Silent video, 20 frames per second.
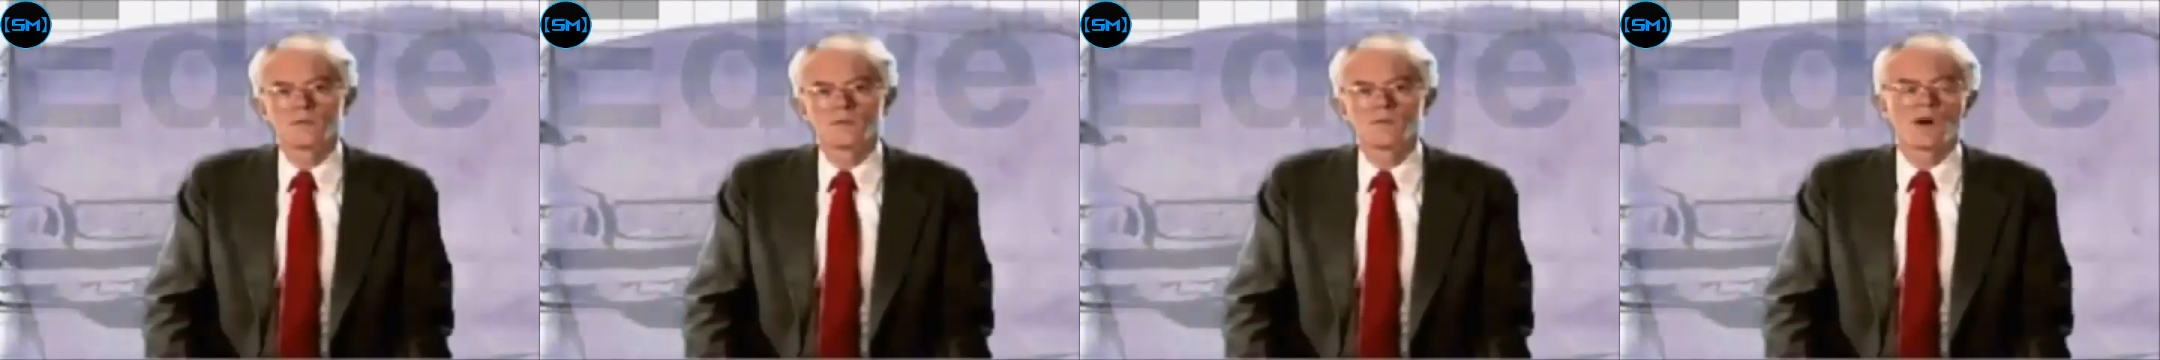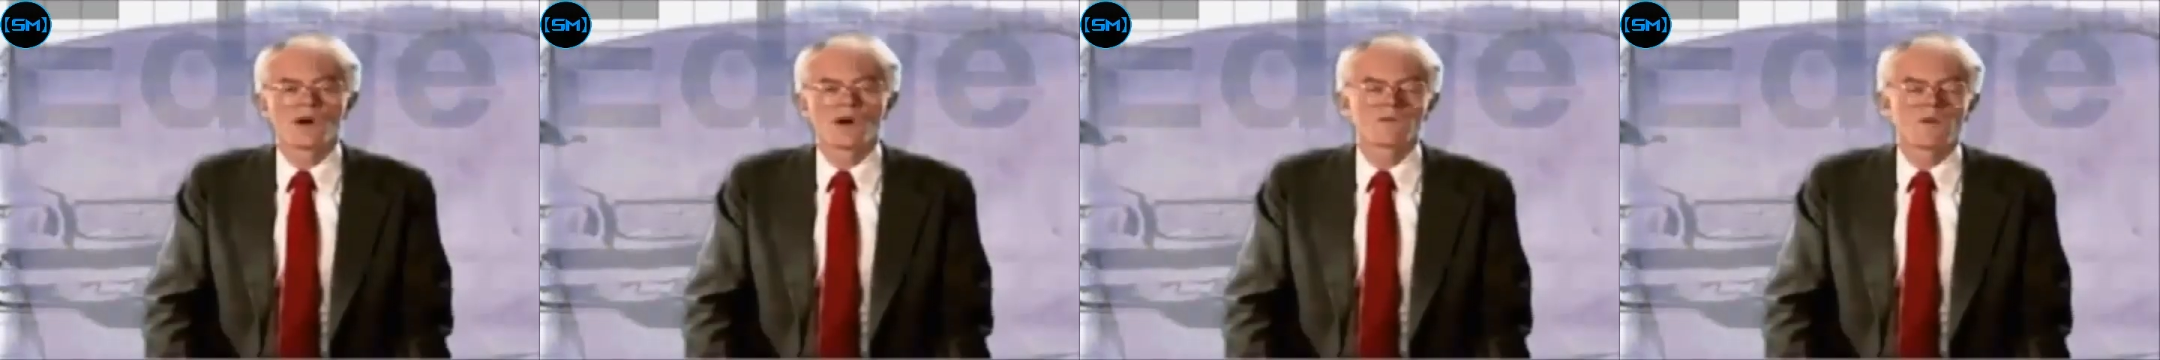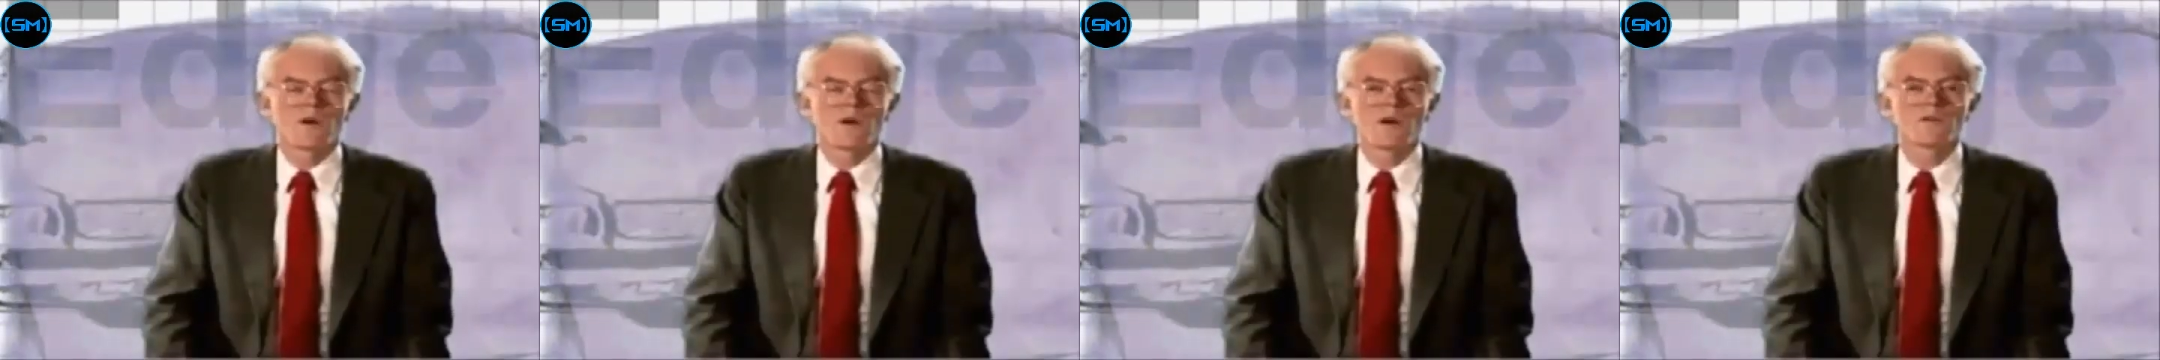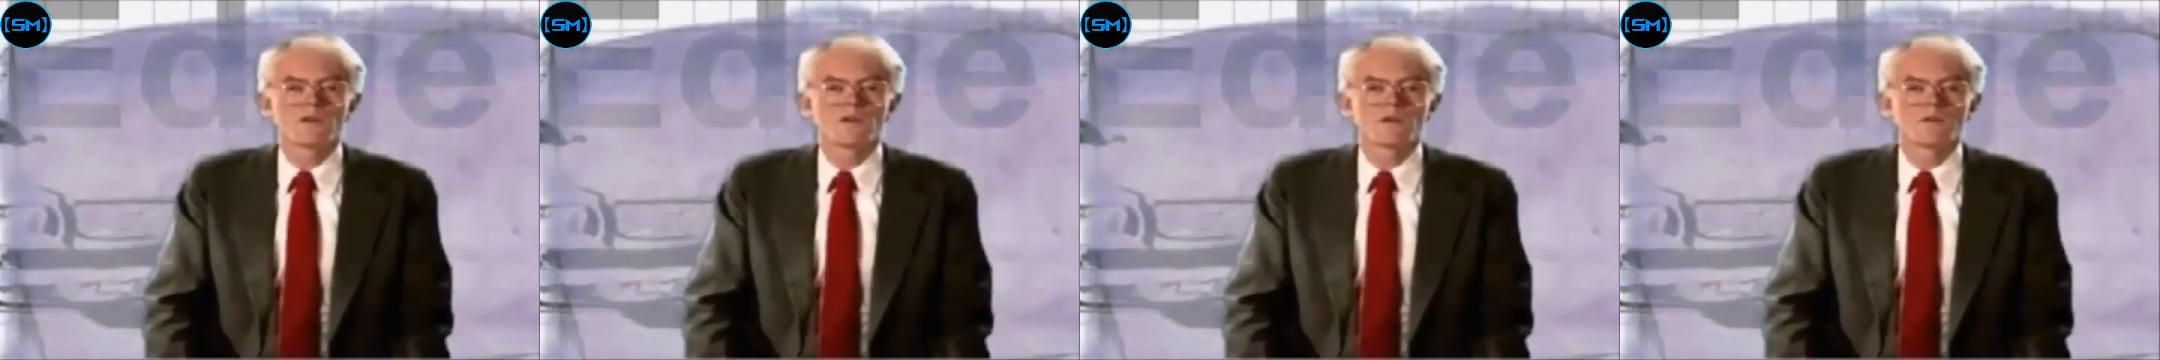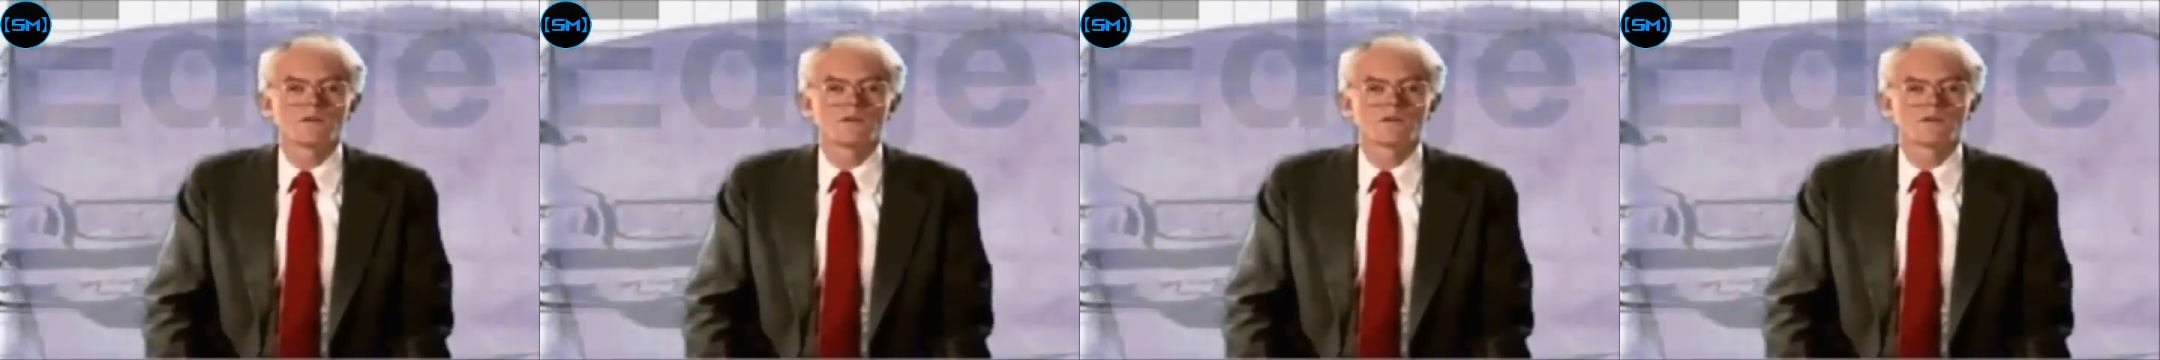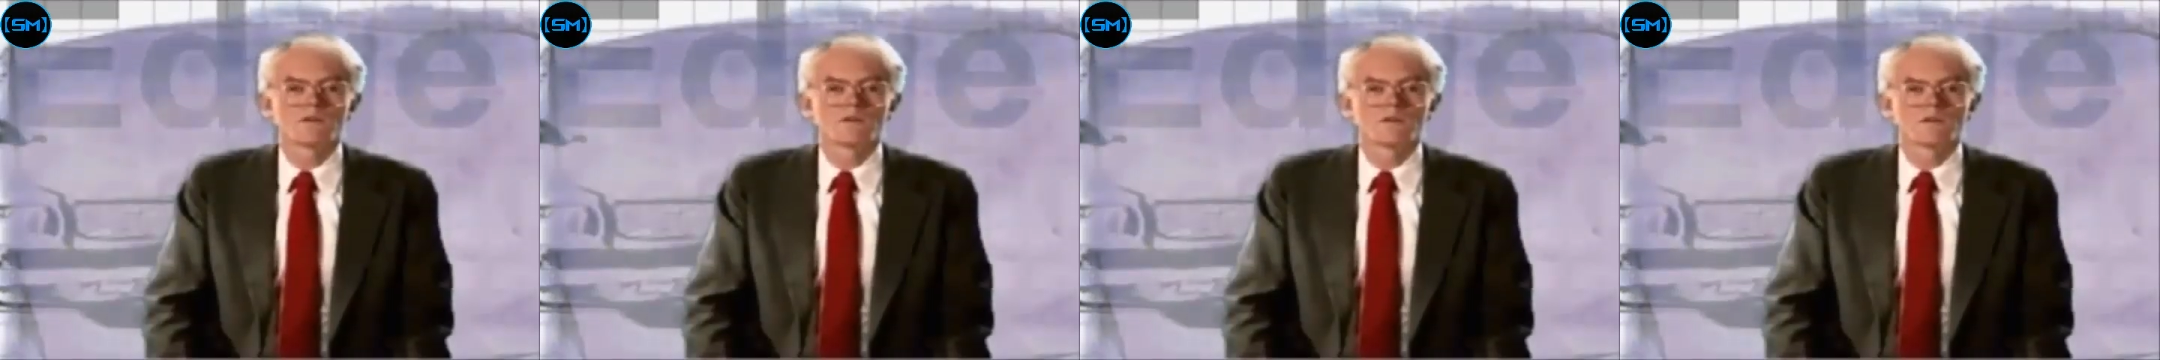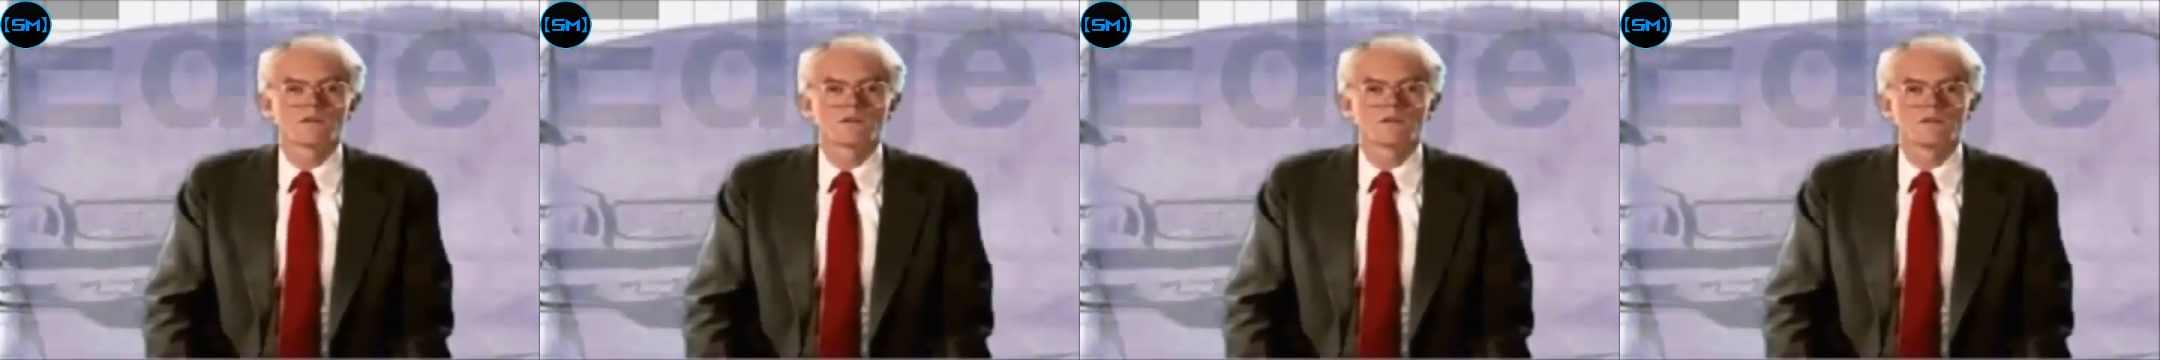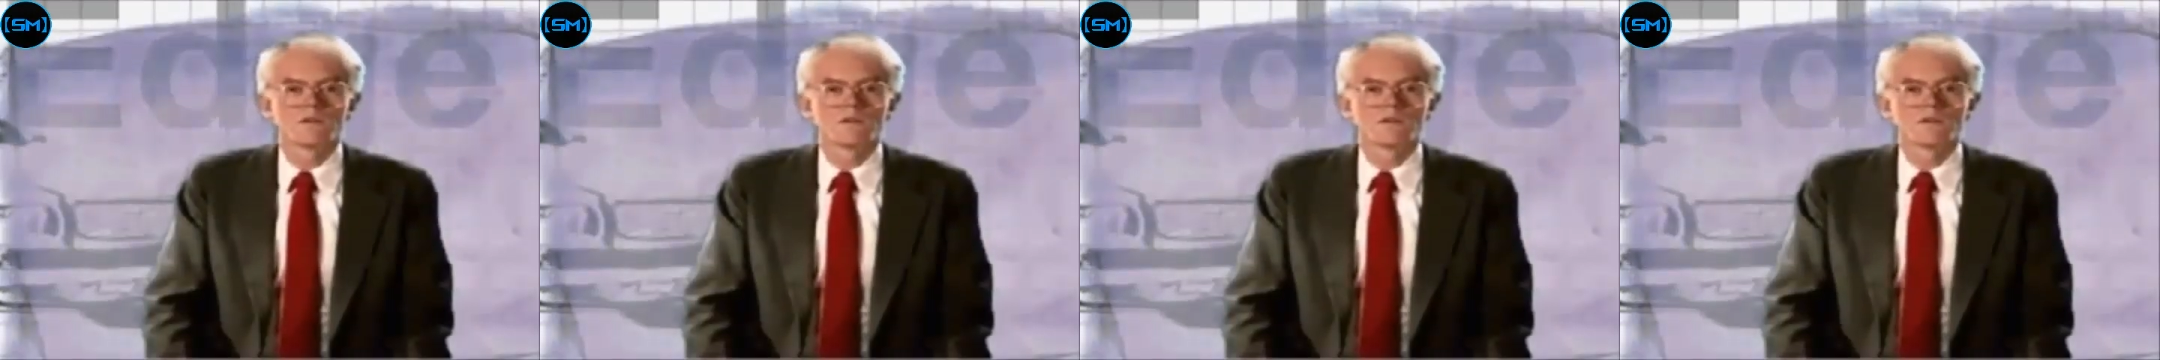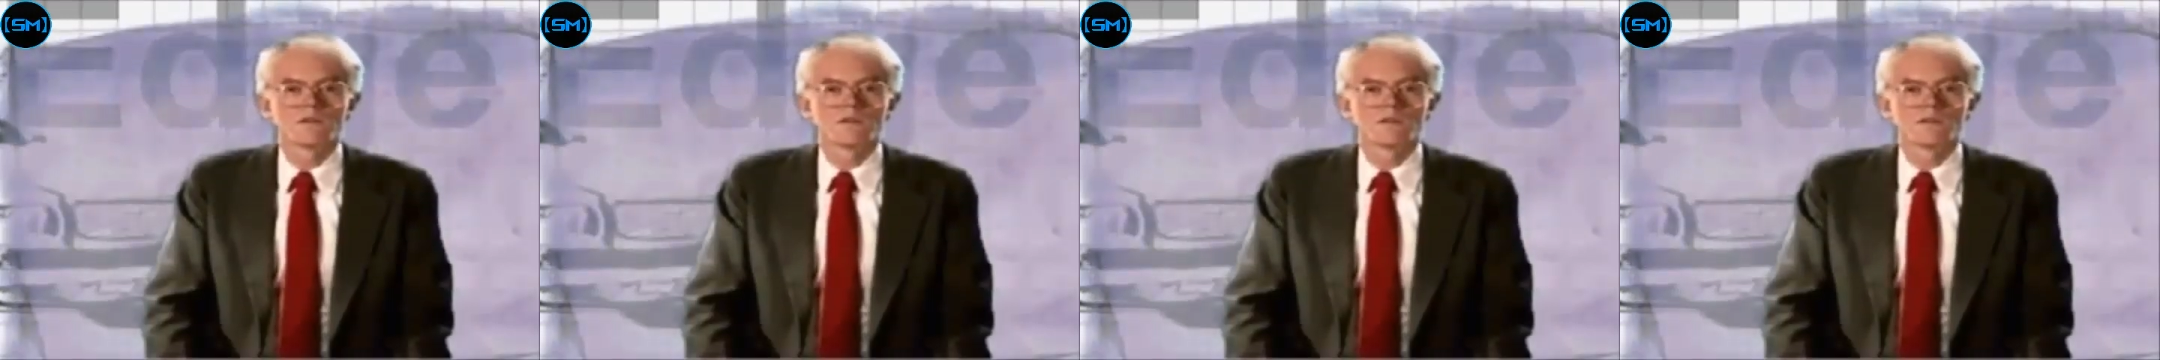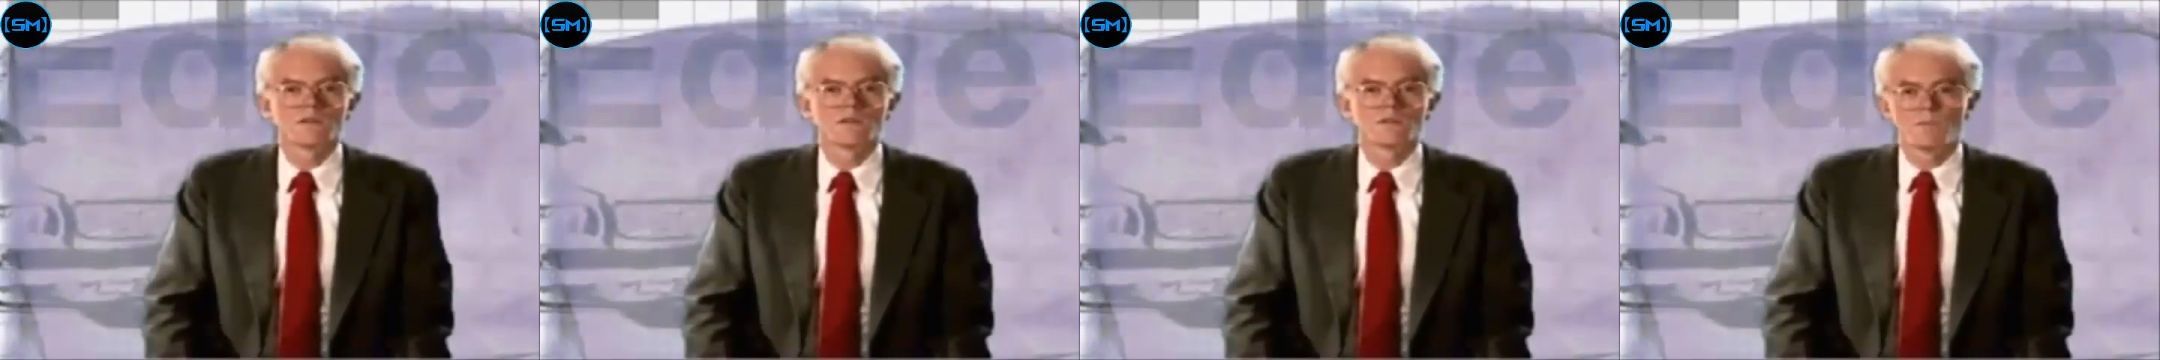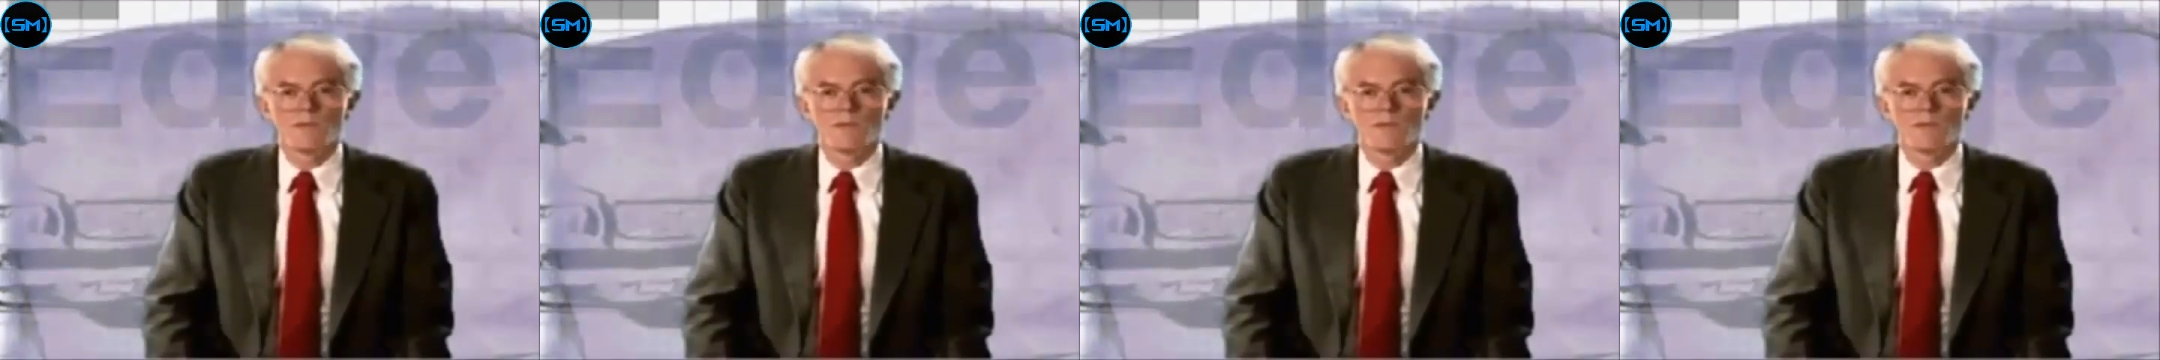We bought a Volvo. It